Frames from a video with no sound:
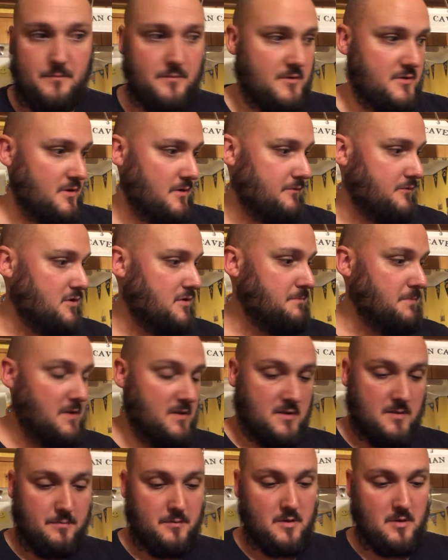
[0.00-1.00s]
So I've just
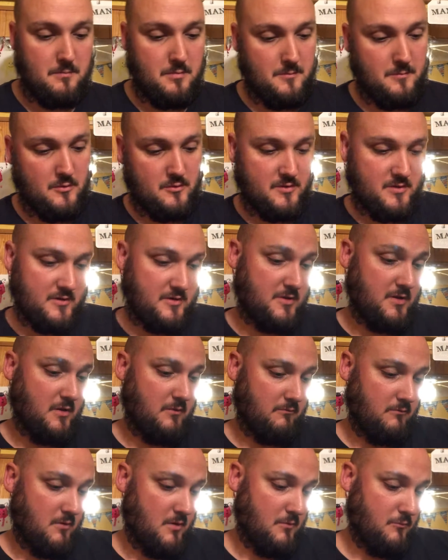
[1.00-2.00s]
picked up a couple of boxes. So
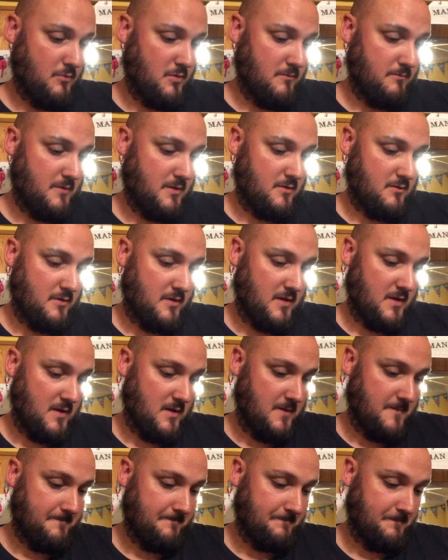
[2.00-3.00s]
right, what have we got
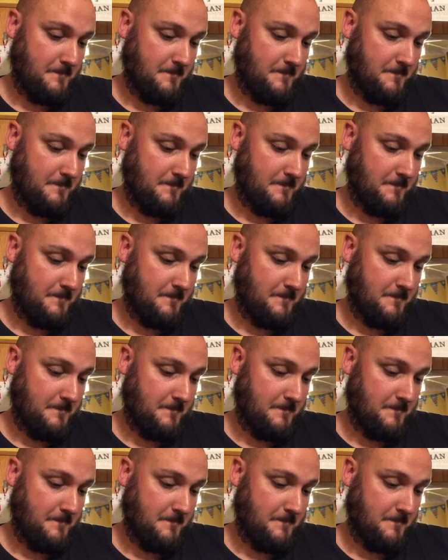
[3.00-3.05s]
here?